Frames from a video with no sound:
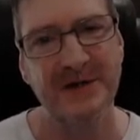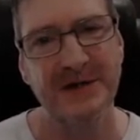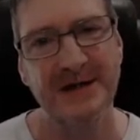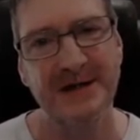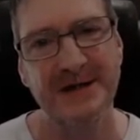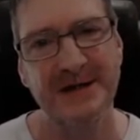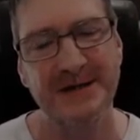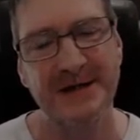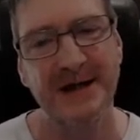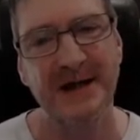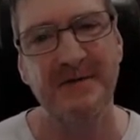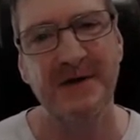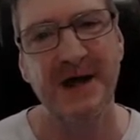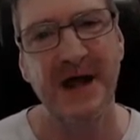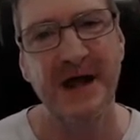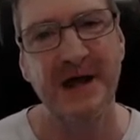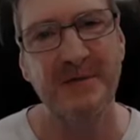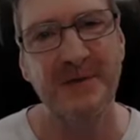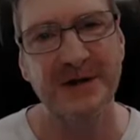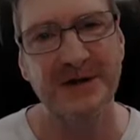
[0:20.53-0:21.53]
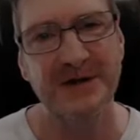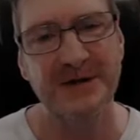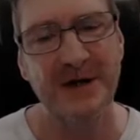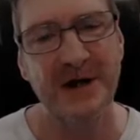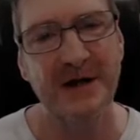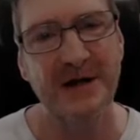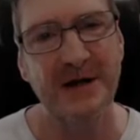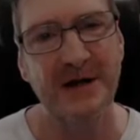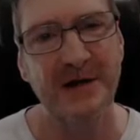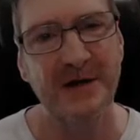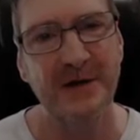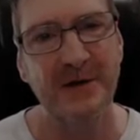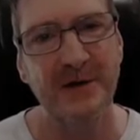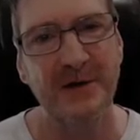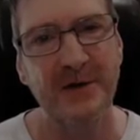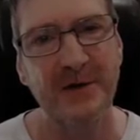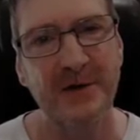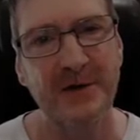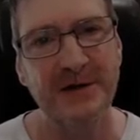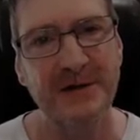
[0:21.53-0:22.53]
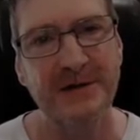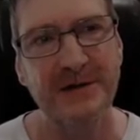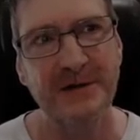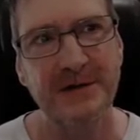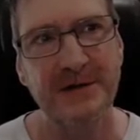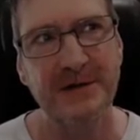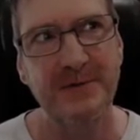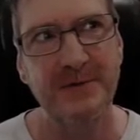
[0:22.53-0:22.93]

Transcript: which is eleven a m in Australia or